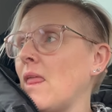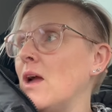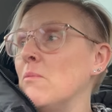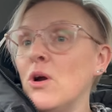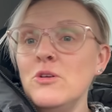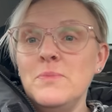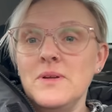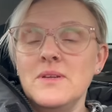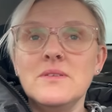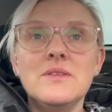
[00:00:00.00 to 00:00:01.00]
I'm
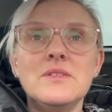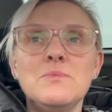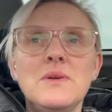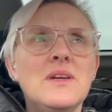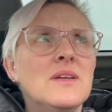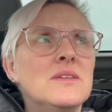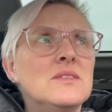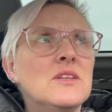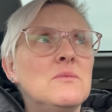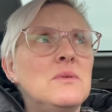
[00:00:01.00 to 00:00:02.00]
hoping this weekend
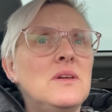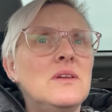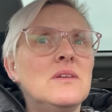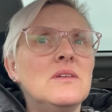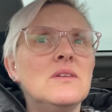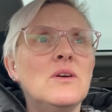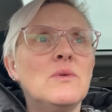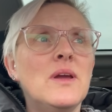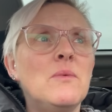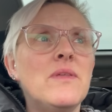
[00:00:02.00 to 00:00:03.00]
it's going to be
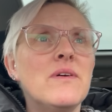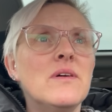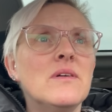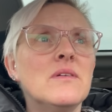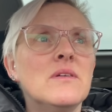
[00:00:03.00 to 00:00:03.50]
okay weather.